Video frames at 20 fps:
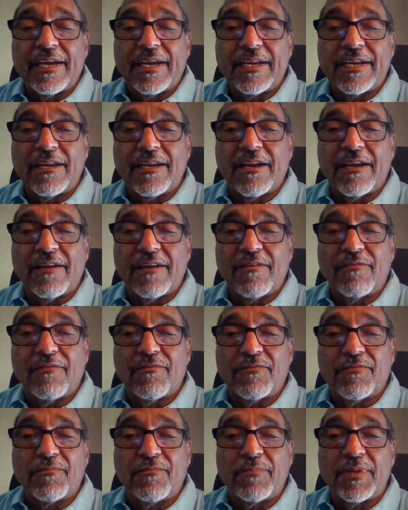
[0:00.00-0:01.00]
and
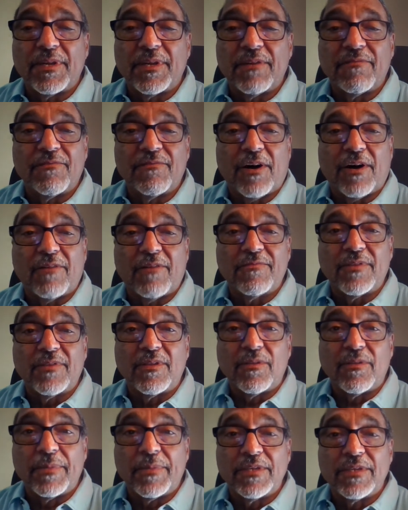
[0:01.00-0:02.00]
have been involved
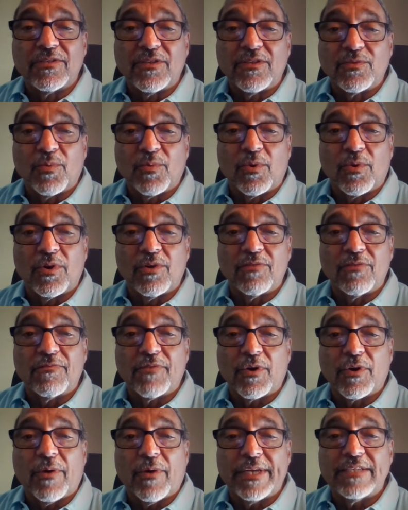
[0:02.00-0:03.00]
in the business world
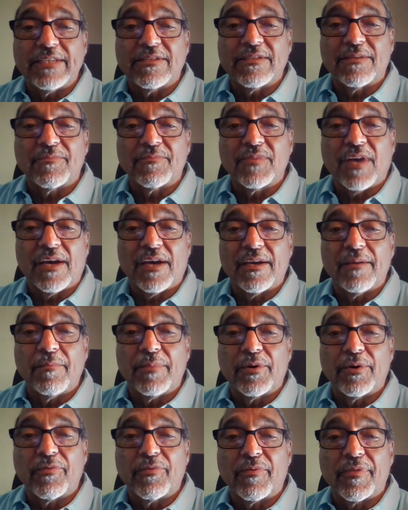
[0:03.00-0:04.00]
for quite some time,
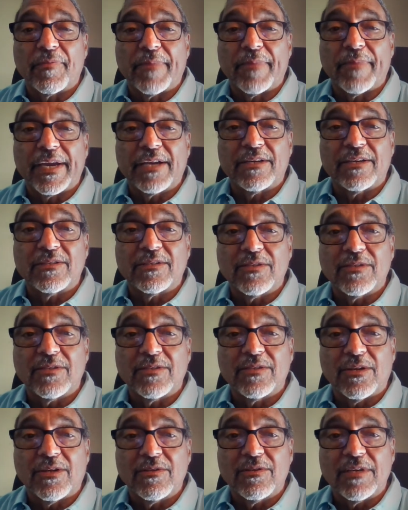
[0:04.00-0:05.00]
both with my
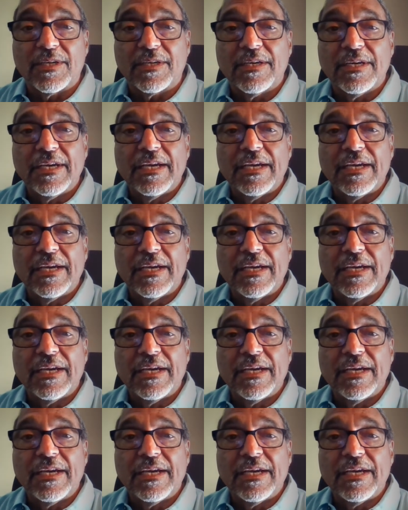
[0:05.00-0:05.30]
consulting